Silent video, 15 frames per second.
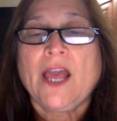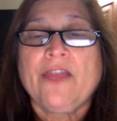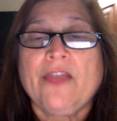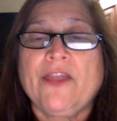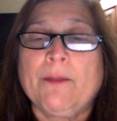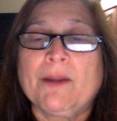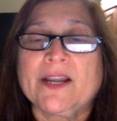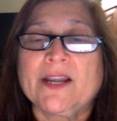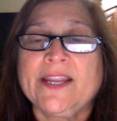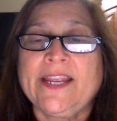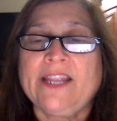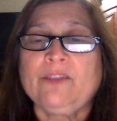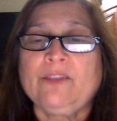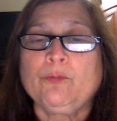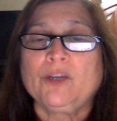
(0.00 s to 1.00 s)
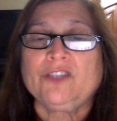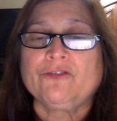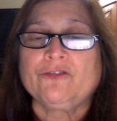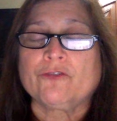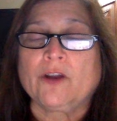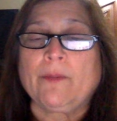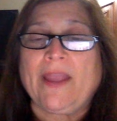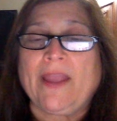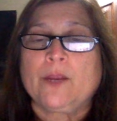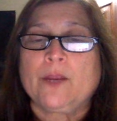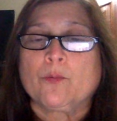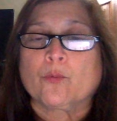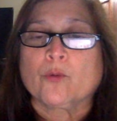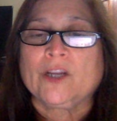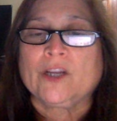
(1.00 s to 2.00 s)
The Marquis was from a
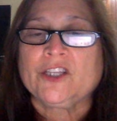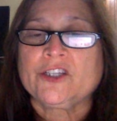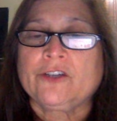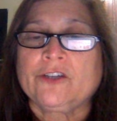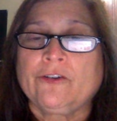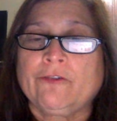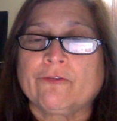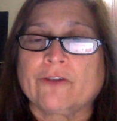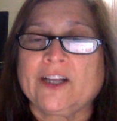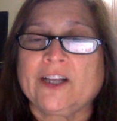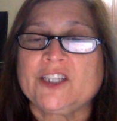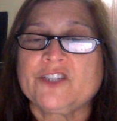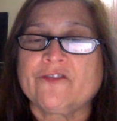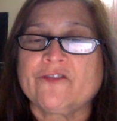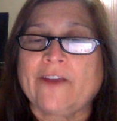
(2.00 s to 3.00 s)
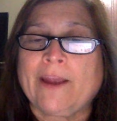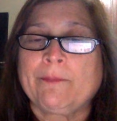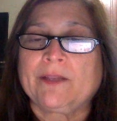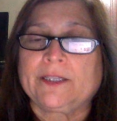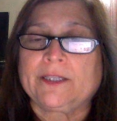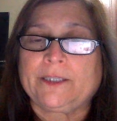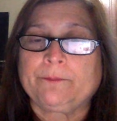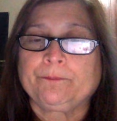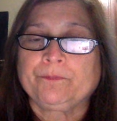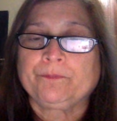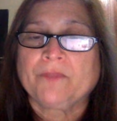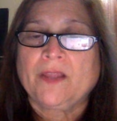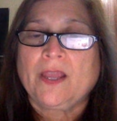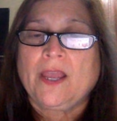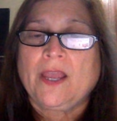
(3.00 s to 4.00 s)
rich French family.
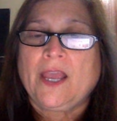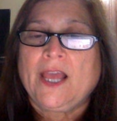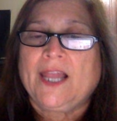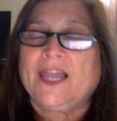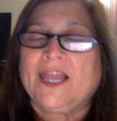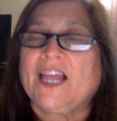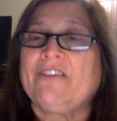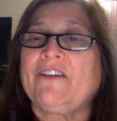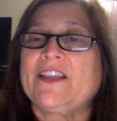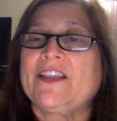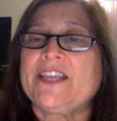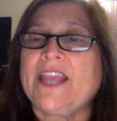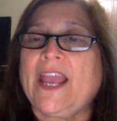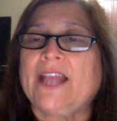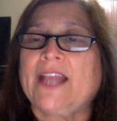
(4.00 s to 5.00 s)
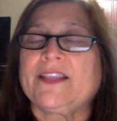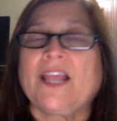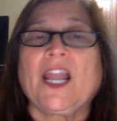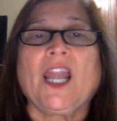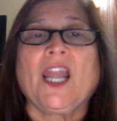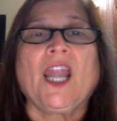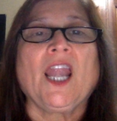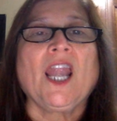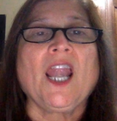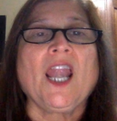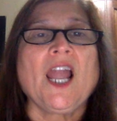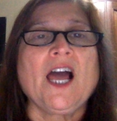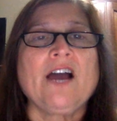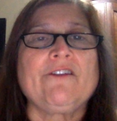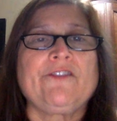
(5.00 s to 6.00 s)
Lafayette
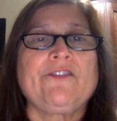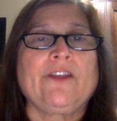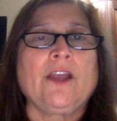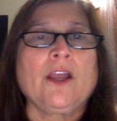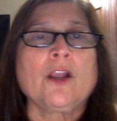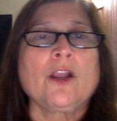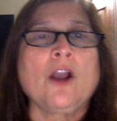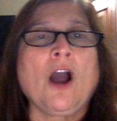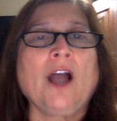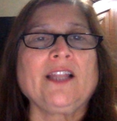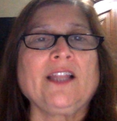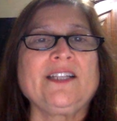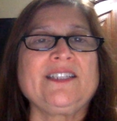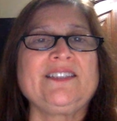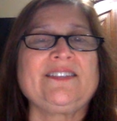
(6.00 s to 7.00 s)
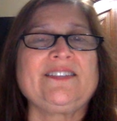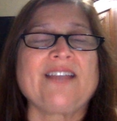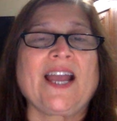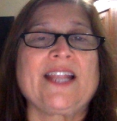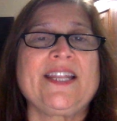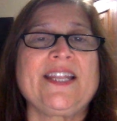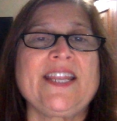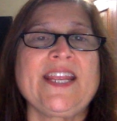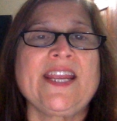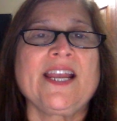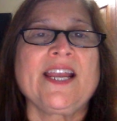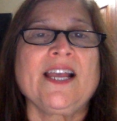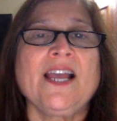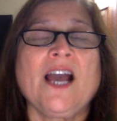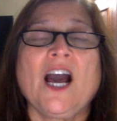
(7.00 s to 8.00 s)
loved colonists'
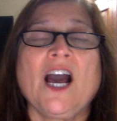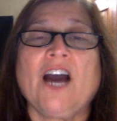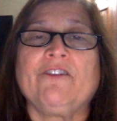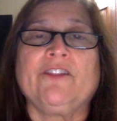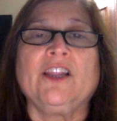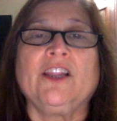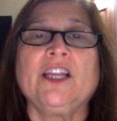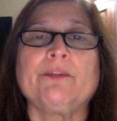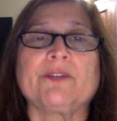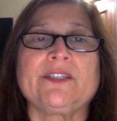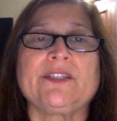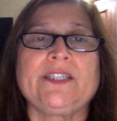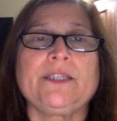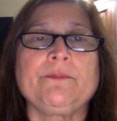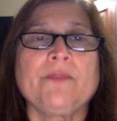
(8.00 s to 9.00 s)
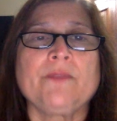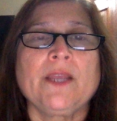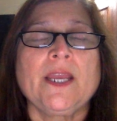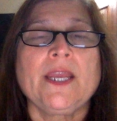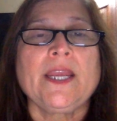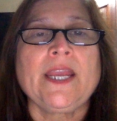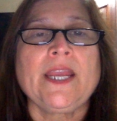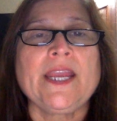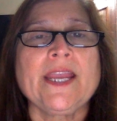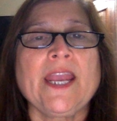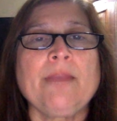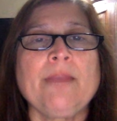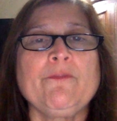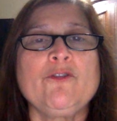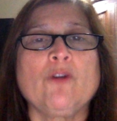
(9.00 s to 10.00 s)
idea of liberty. He
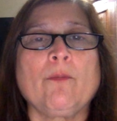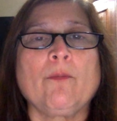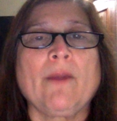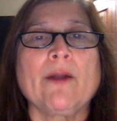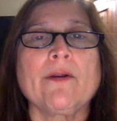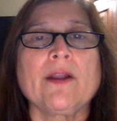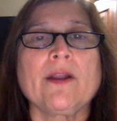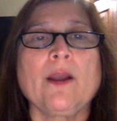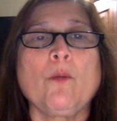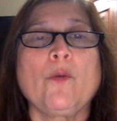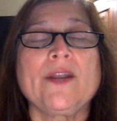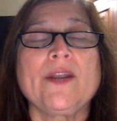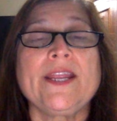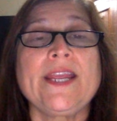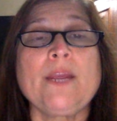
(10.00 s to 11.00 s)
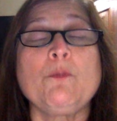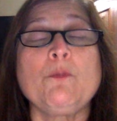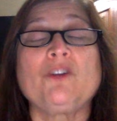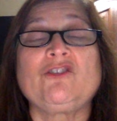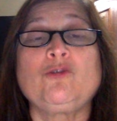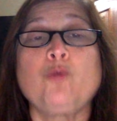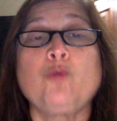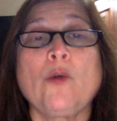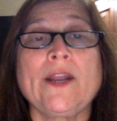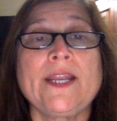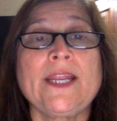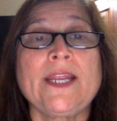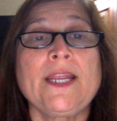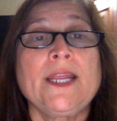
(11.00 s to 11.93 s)
came to America when he was 20.